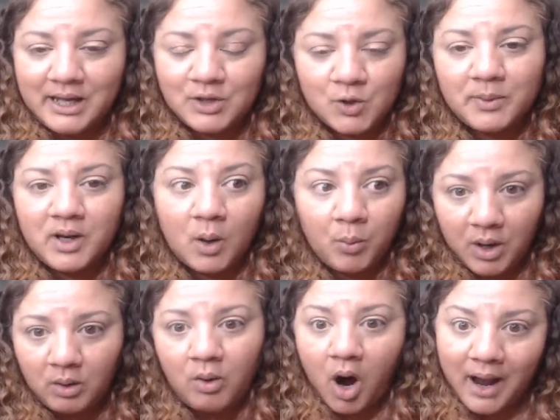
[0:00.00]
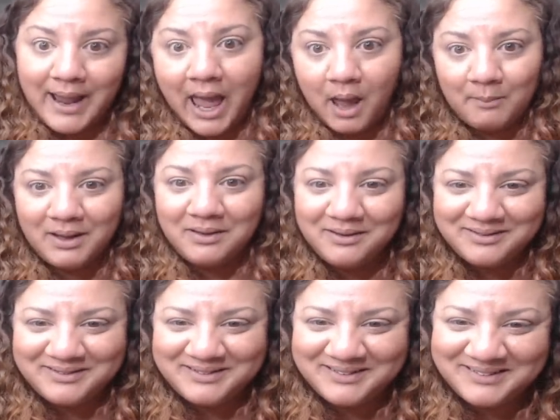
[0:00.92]
And you'll be like, well, I
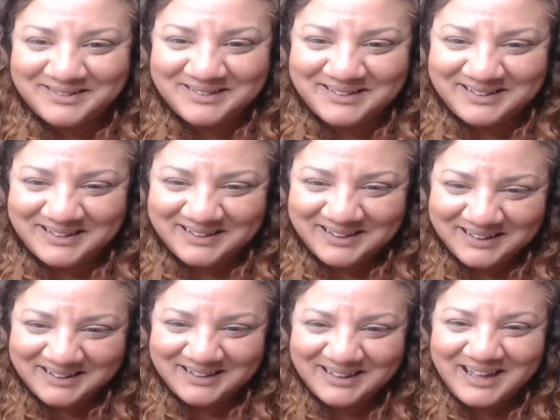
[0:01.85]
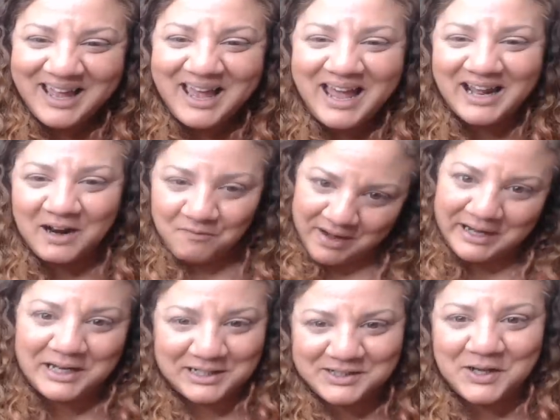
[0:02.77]
am. And I'm really
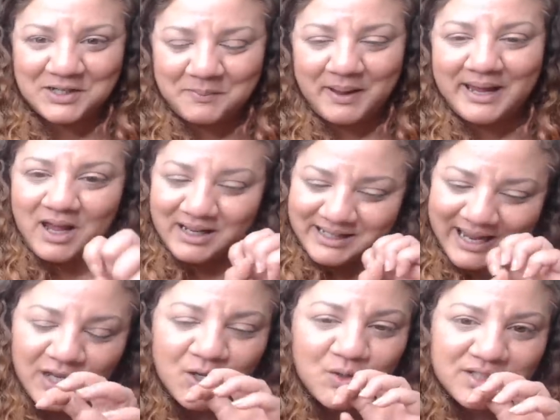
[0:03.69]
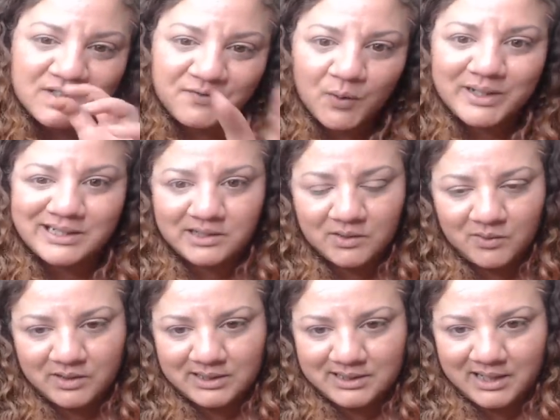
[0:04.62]
concerned about it. I get you just voicing your
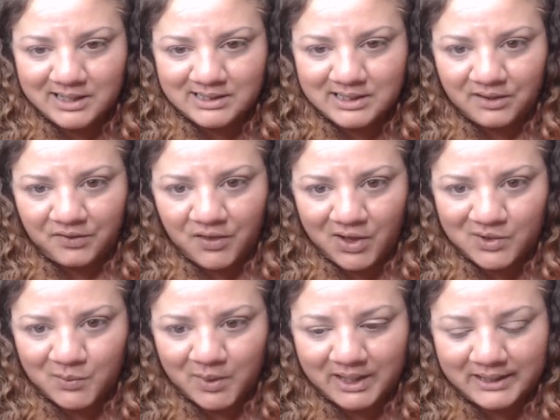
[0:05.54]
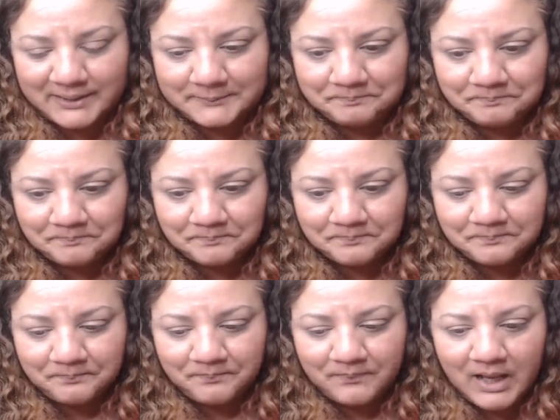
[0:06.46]
concerns in the third week.
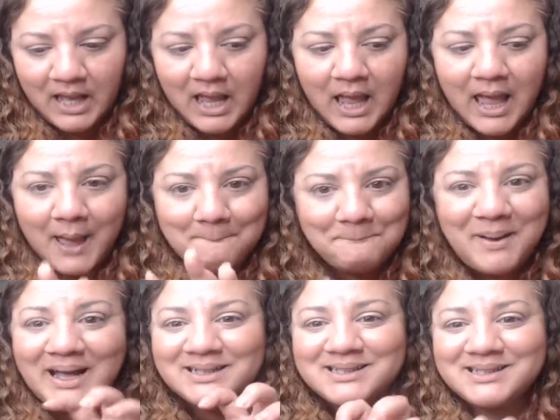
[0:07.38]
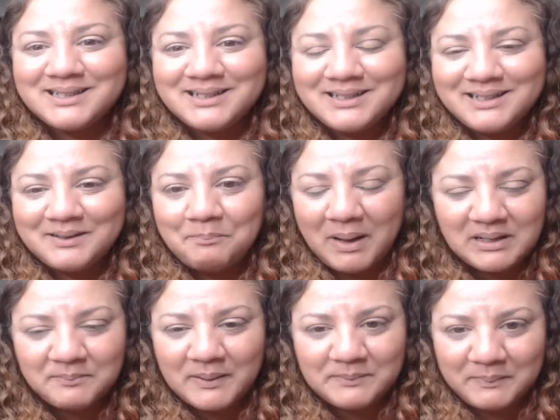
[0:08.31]

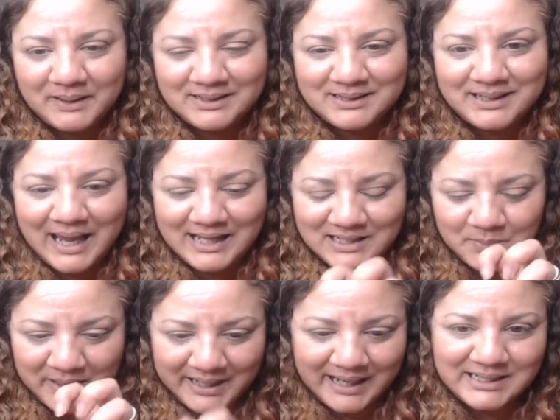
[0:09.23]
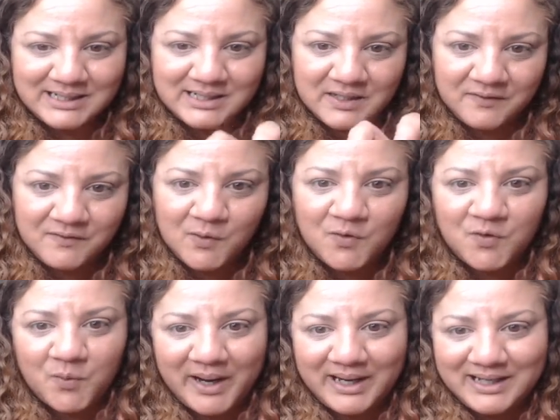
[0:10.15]
But, as we get into the
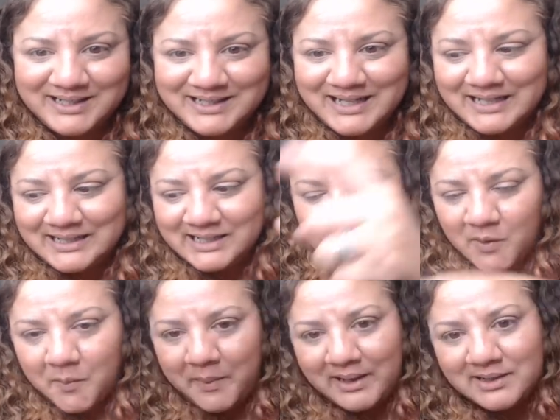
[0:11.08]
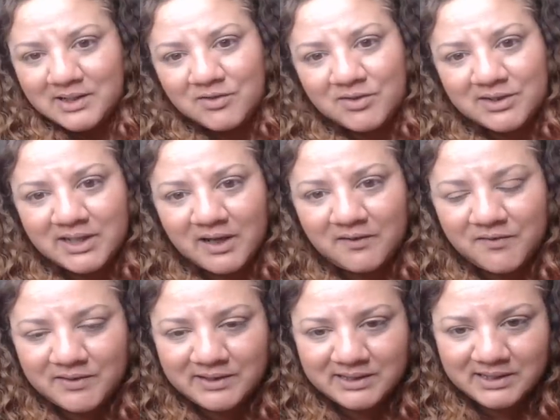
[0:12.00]
fourth week, just as we're about to cross over
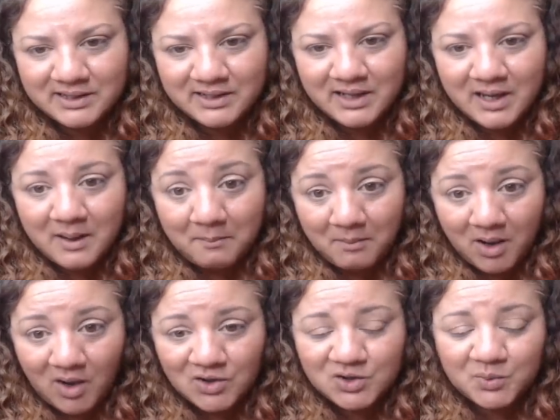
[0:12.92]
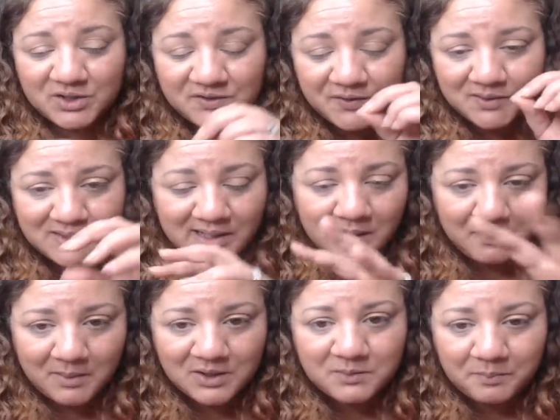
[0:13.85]
into March, which feels like a
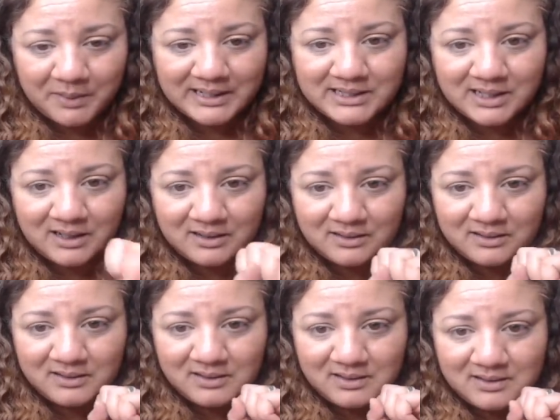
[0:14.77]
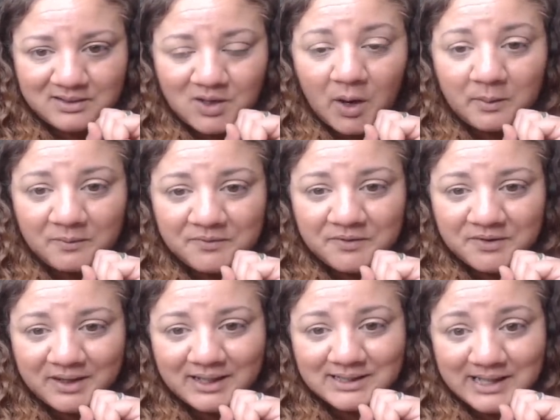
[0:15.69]
much better time for
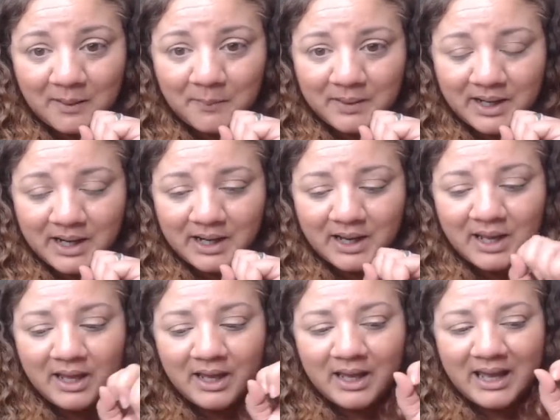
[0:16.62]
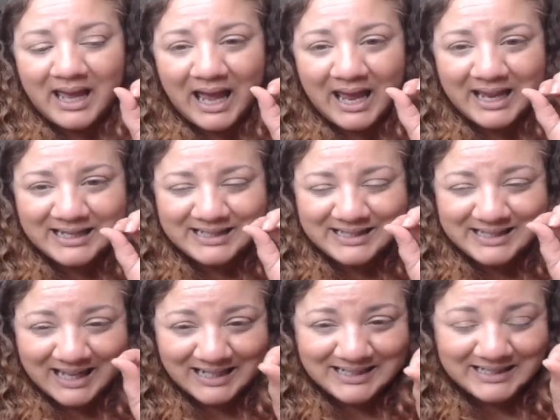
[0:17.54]
things happening, it
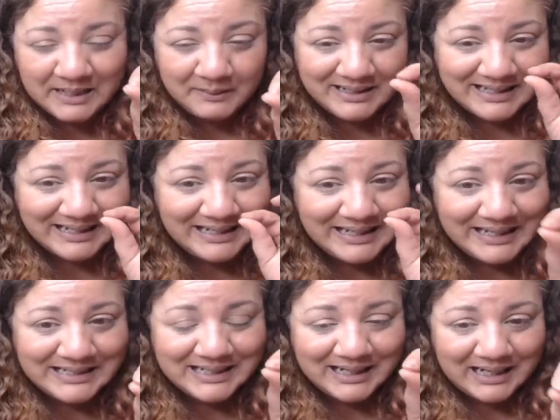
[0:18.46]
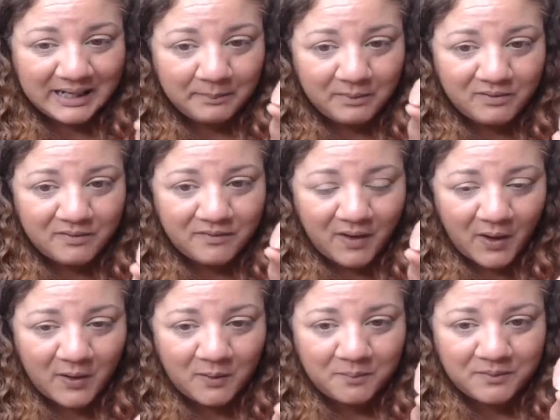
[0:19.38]
does seem there's a little glimmer of
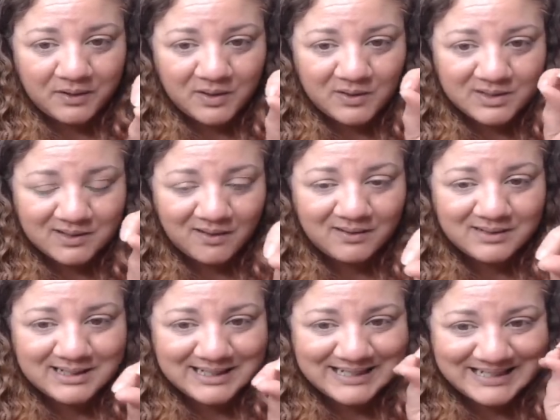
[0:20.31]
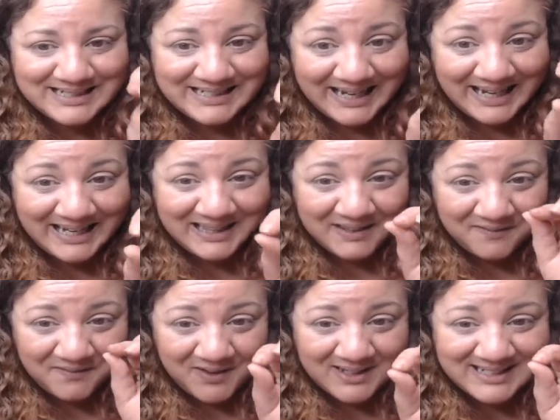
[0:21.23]
hope that you start to see the
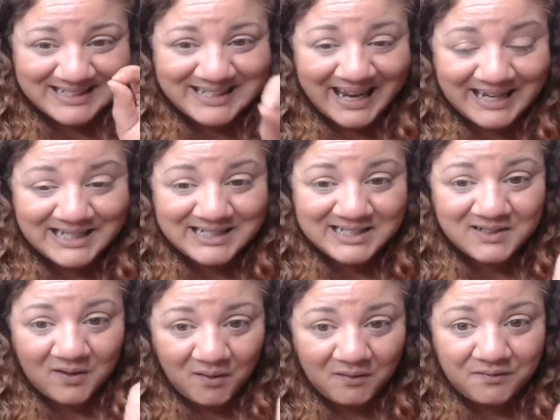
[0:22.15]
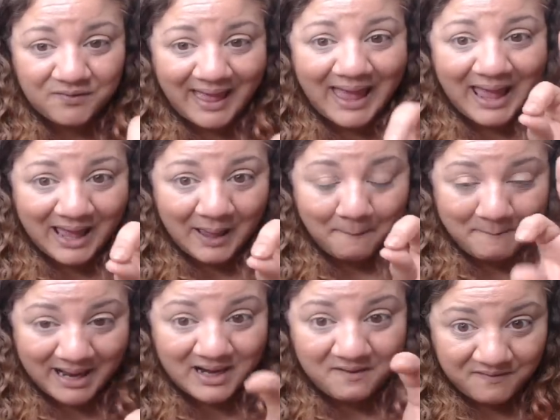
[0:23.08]
first taste of that
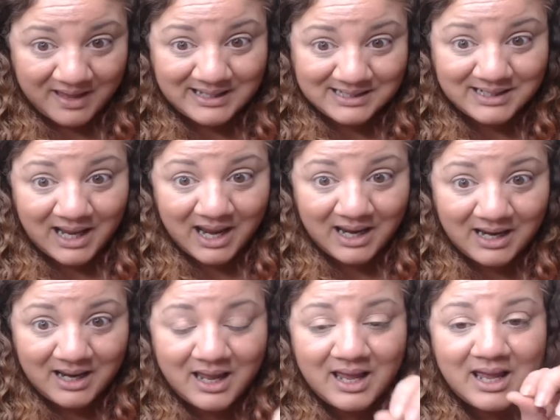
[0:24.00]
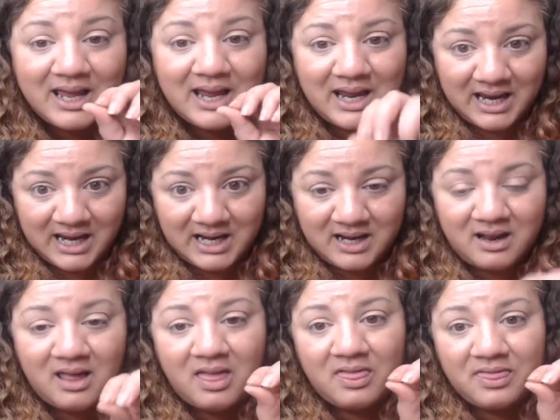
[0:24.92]
manifesting
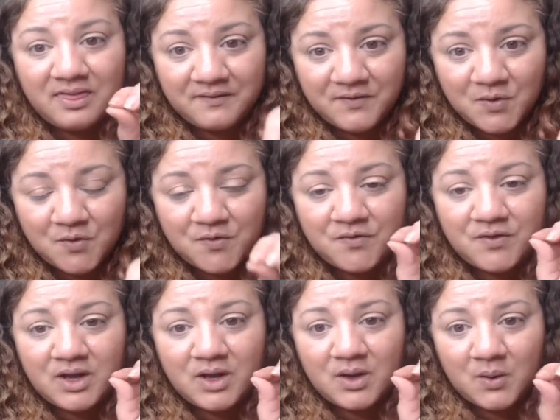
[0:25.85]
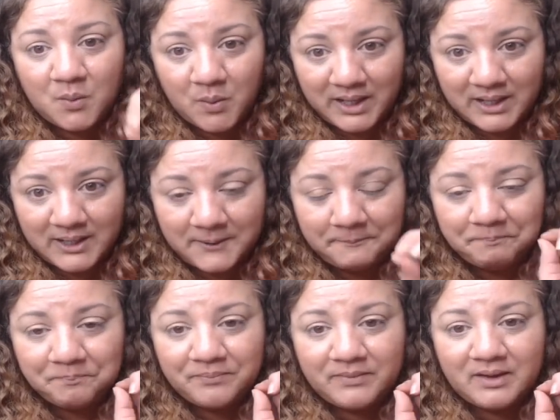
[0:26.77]
in the fourth week
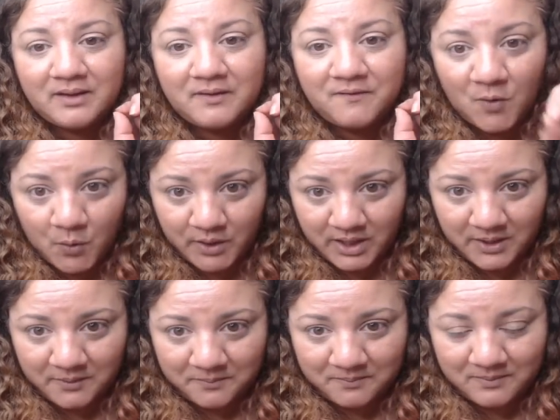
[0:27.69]
for you.